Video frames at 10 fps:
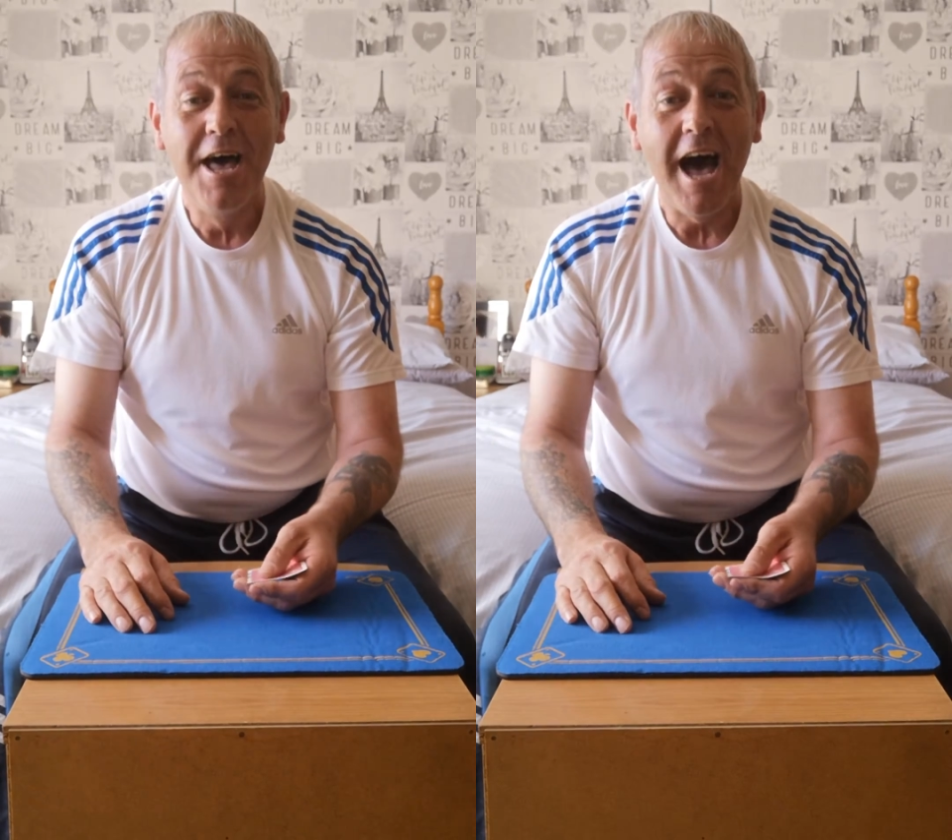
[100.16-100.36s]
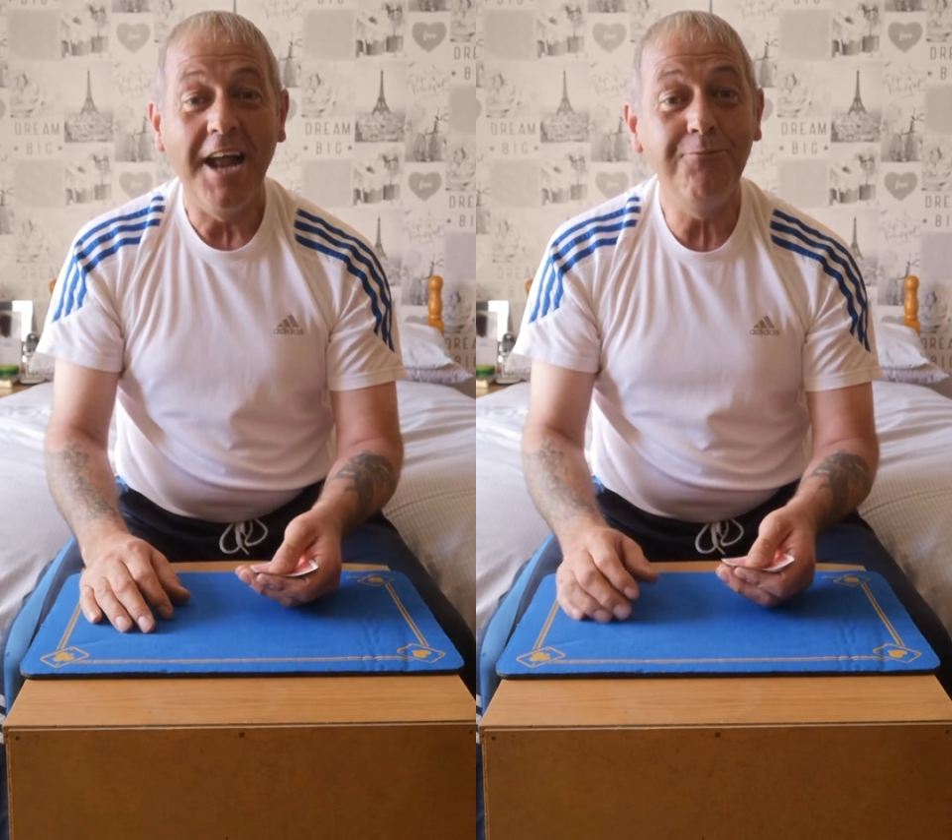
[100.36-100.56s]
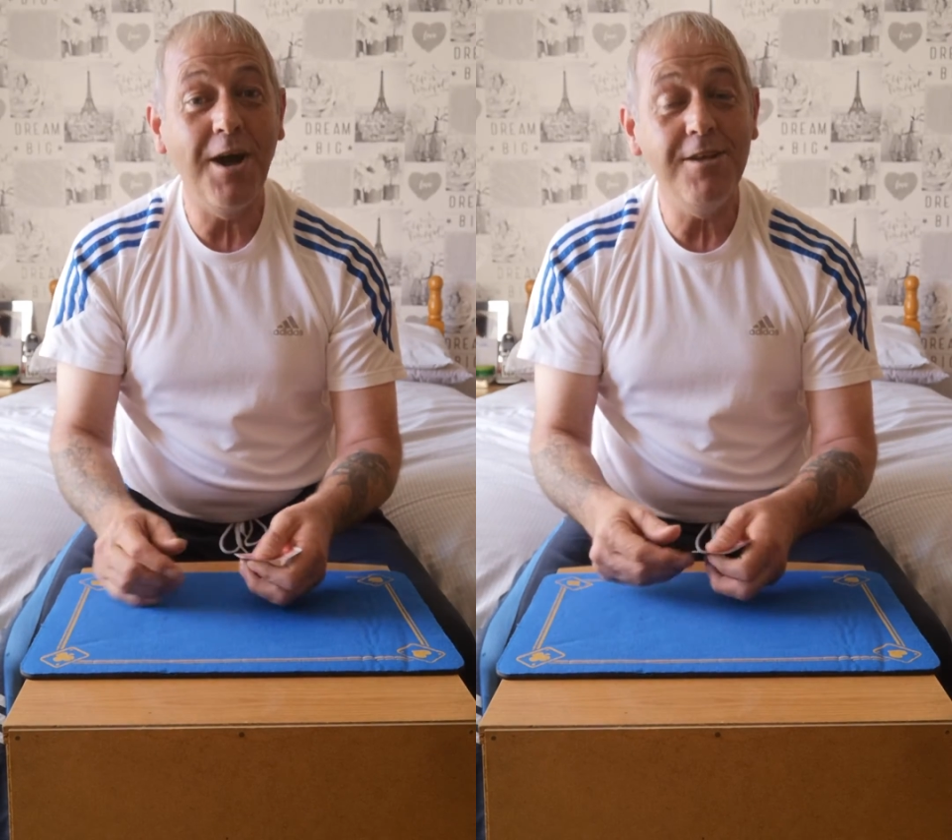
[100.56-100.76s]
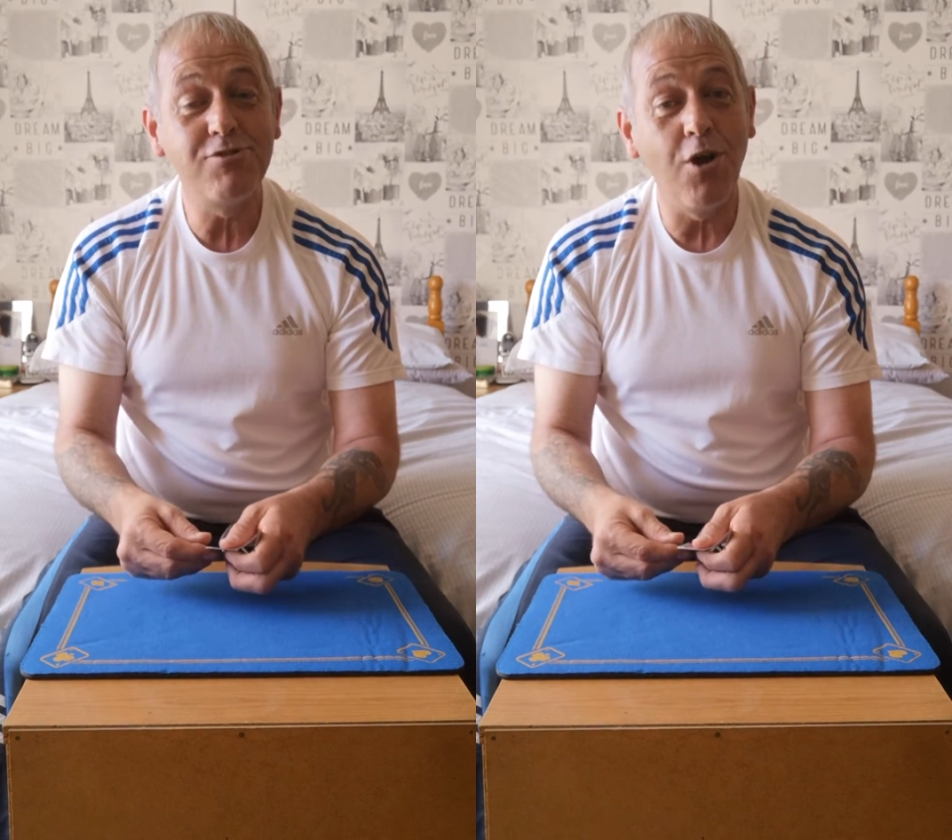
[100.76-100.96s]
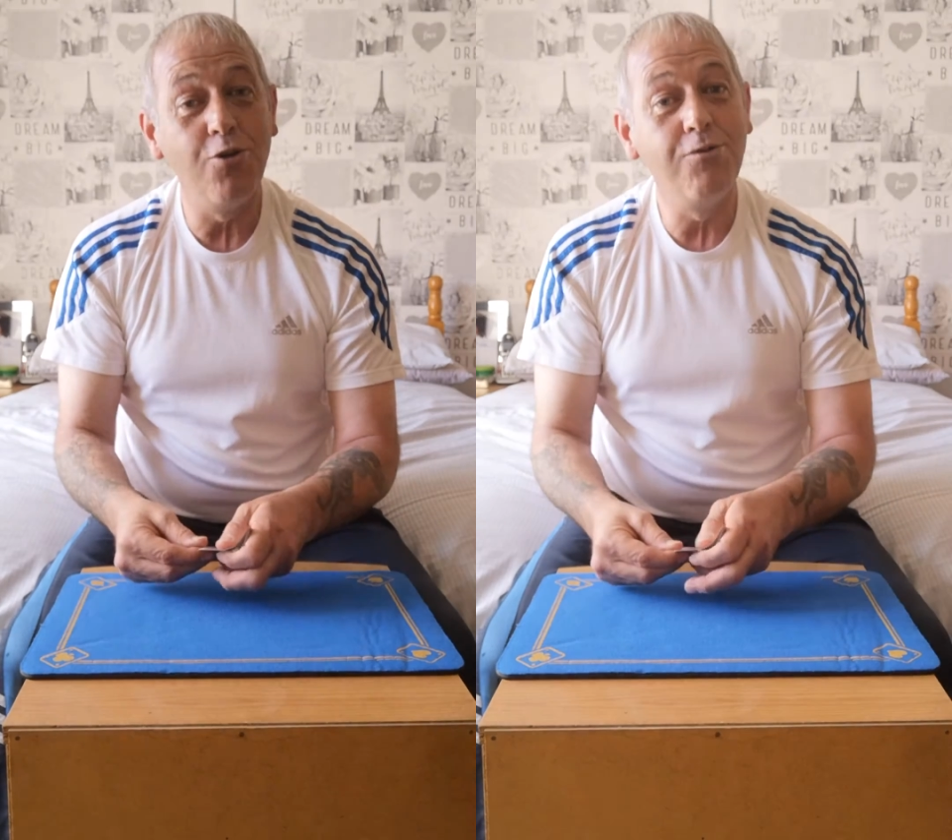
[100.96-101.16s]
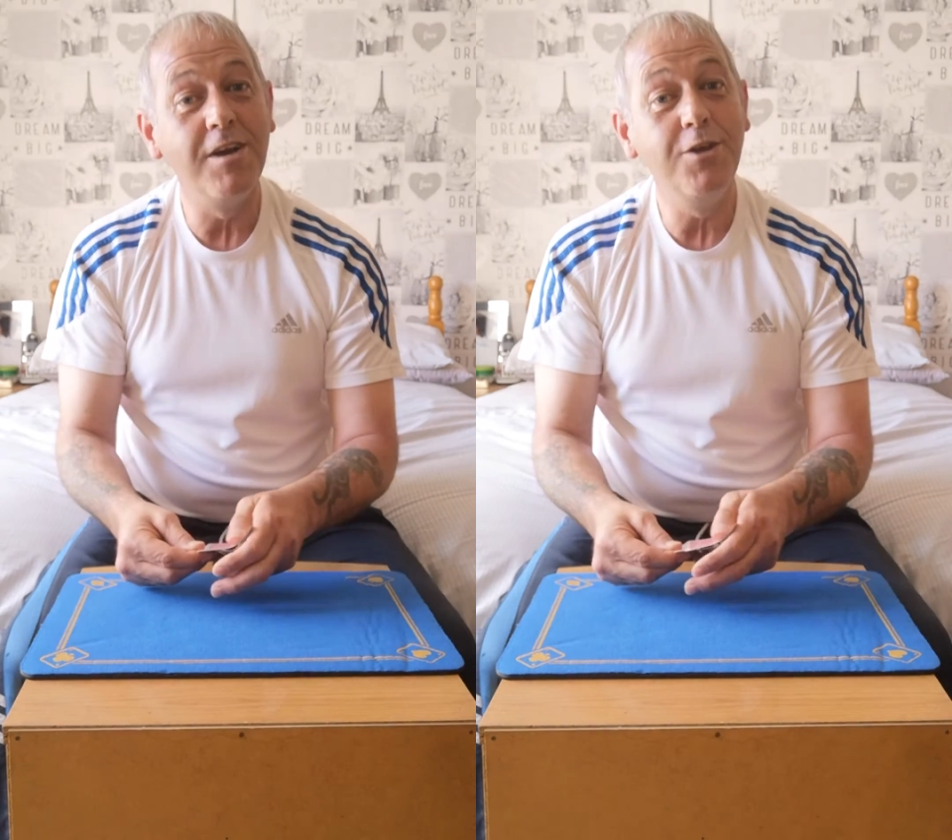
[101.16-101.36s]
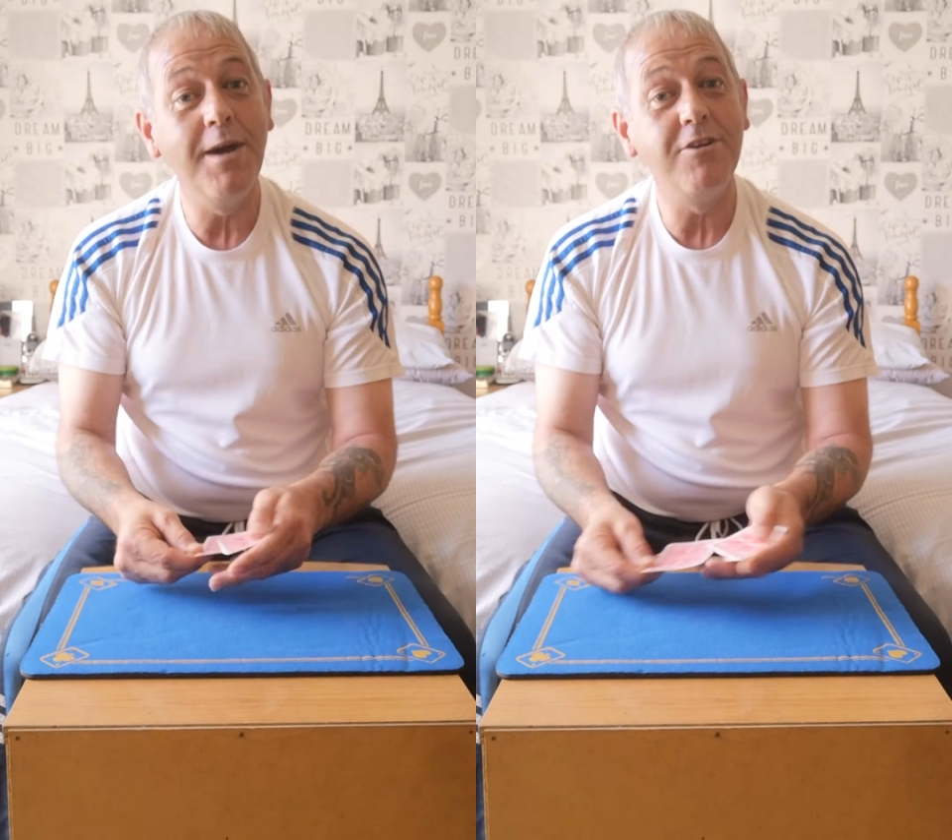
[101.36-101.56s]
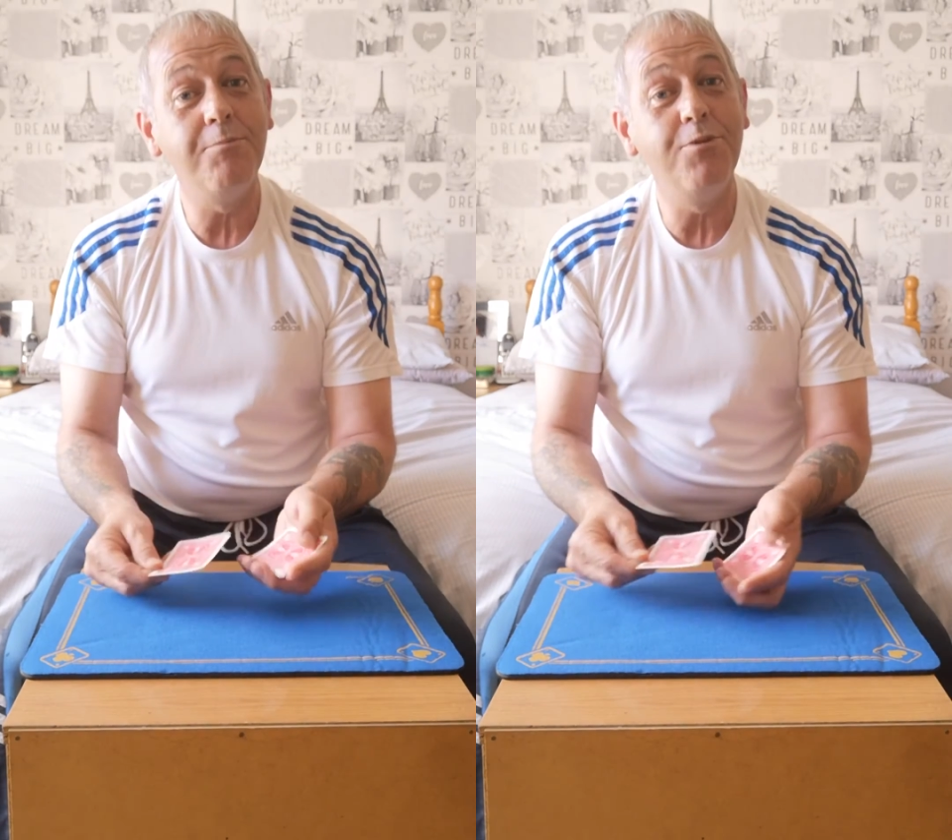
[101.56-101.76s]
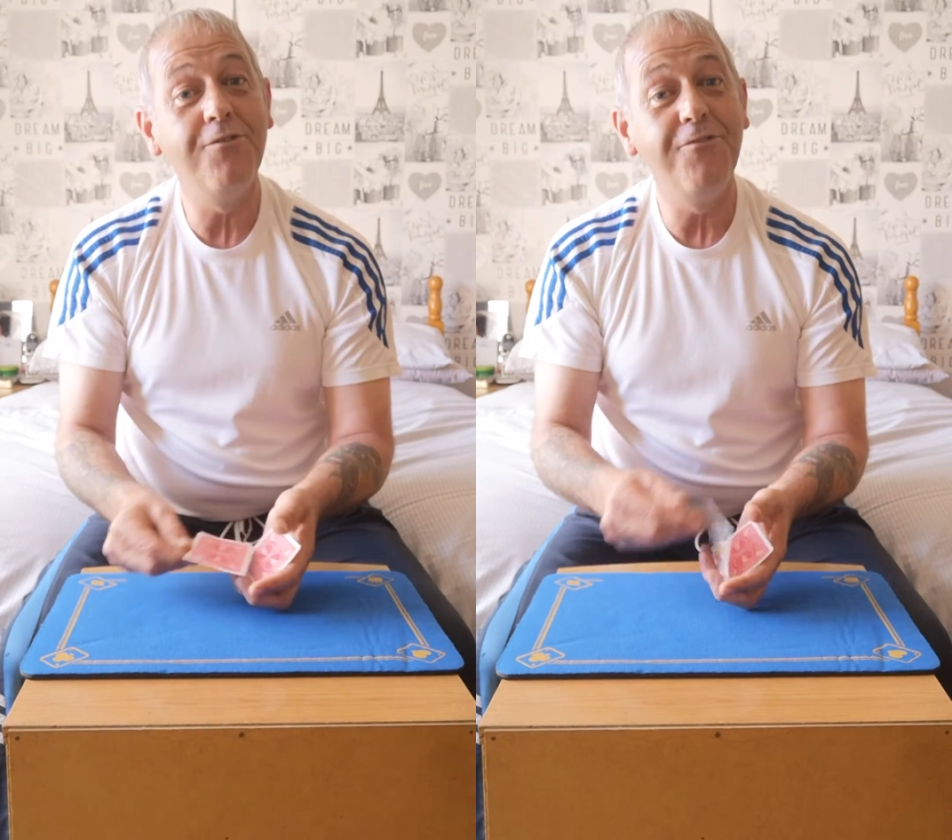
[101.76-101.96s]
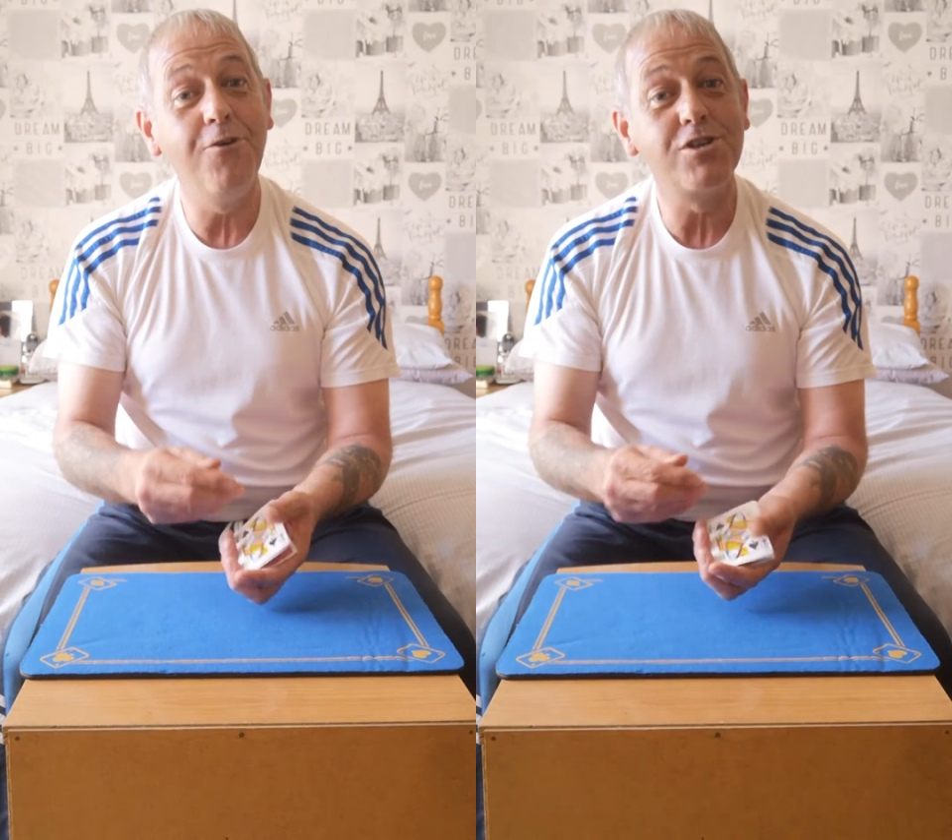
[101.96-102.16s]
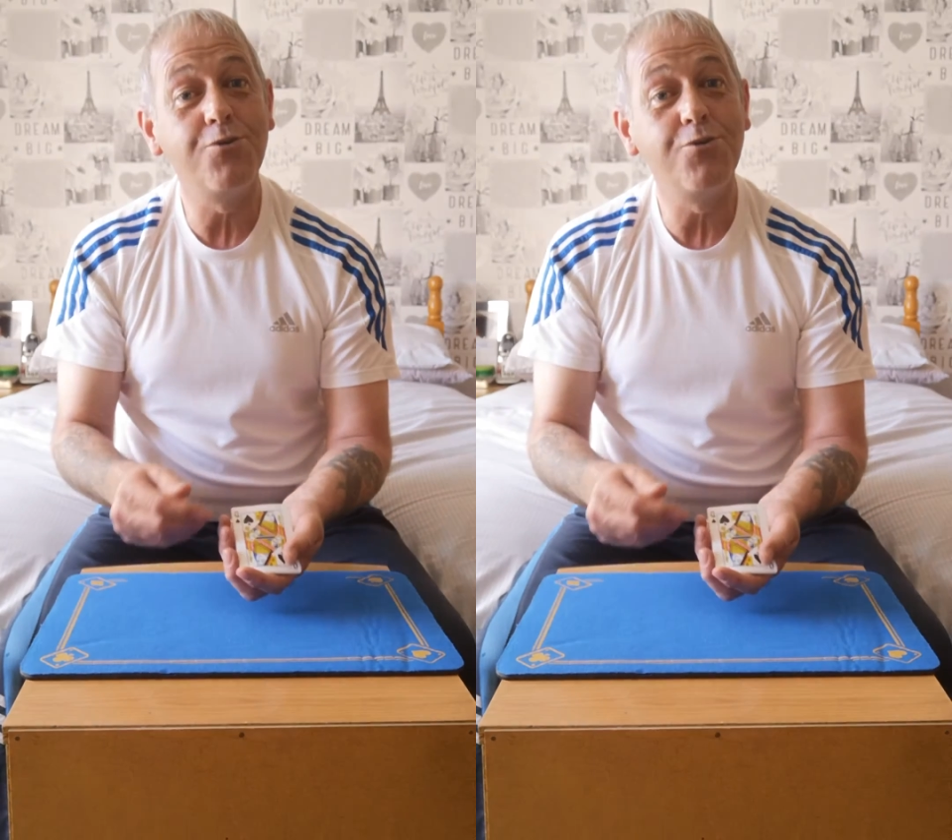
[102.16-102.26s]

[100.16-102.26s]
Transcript: And when it was all over, you ended up with the first